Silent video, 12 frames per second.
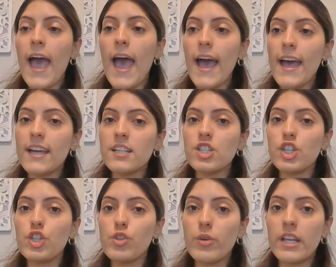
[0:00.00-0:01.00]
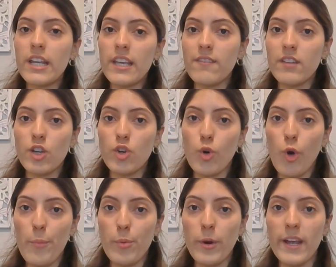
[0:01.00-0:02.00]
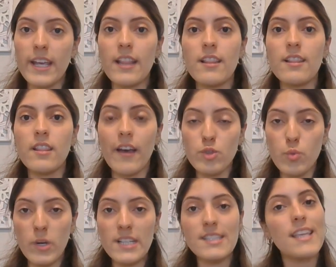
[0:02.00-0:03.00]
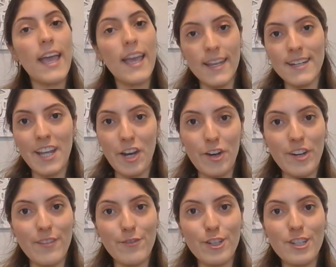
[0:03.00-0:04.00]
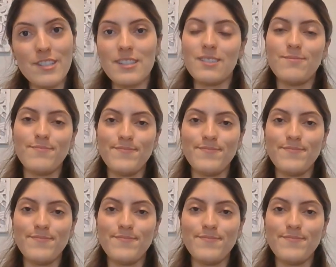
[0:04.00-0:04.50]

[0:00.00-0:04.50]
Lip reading: and you can even incorporate loved ones and caregivers.